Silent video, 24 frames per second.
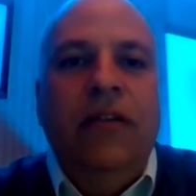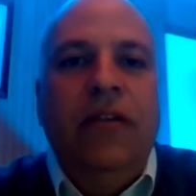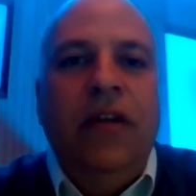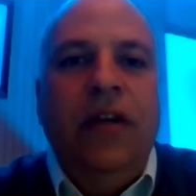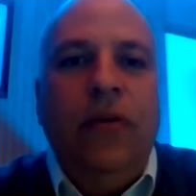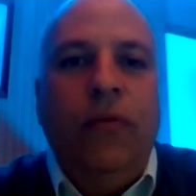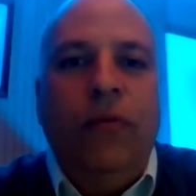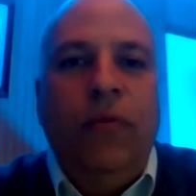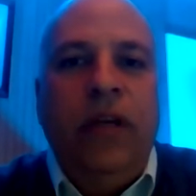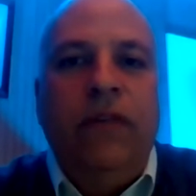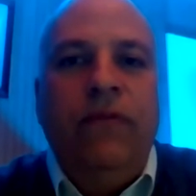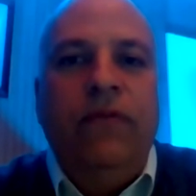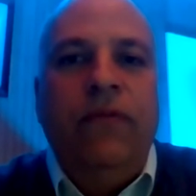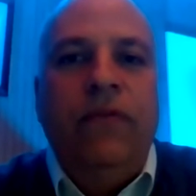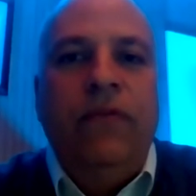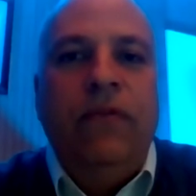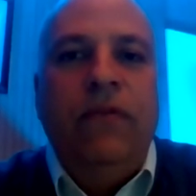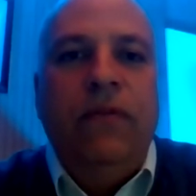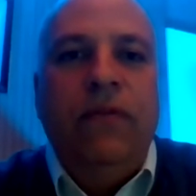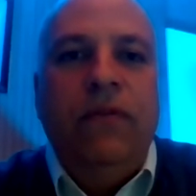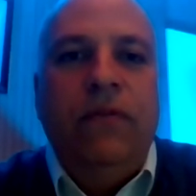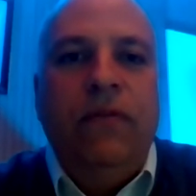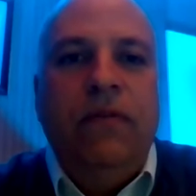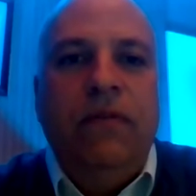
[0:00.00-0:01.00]
that we're
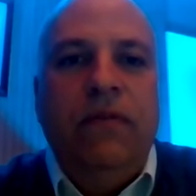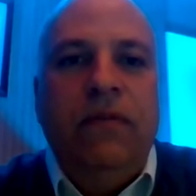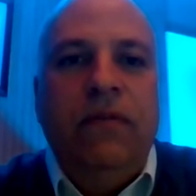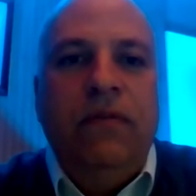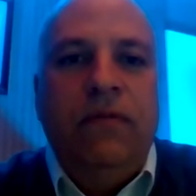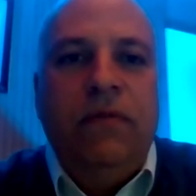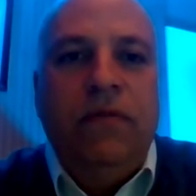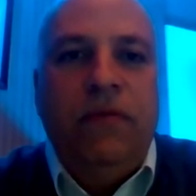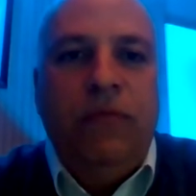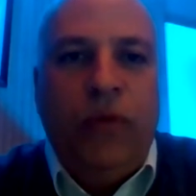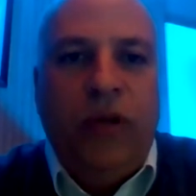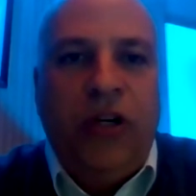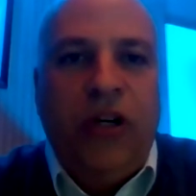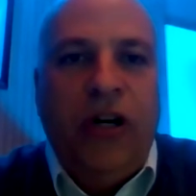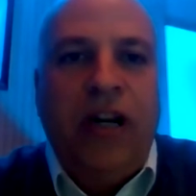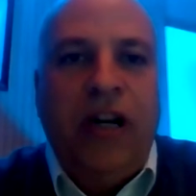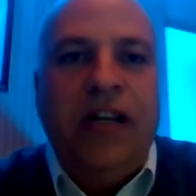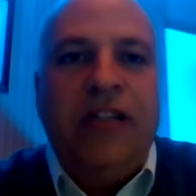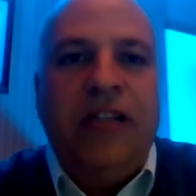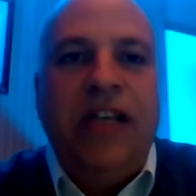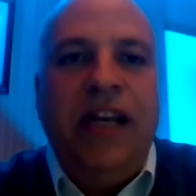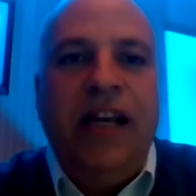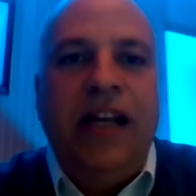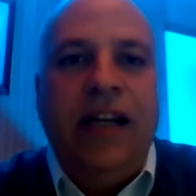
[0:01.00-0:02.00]
going to
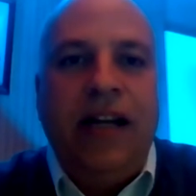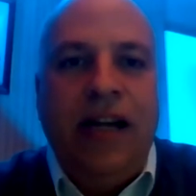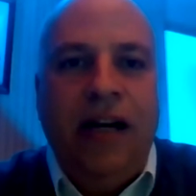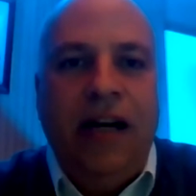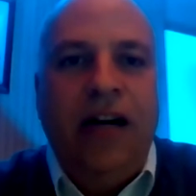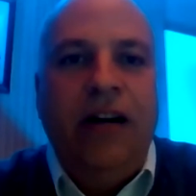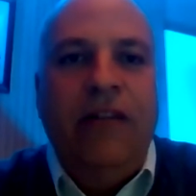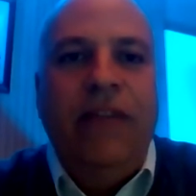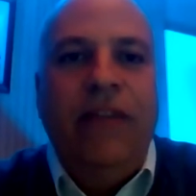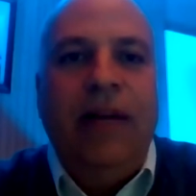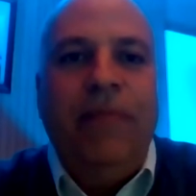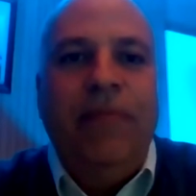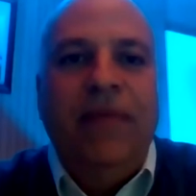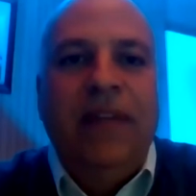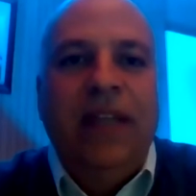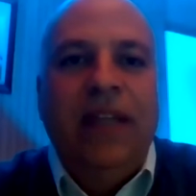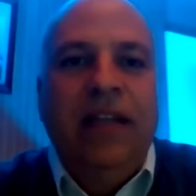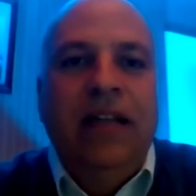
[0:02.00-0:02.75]
take care of them.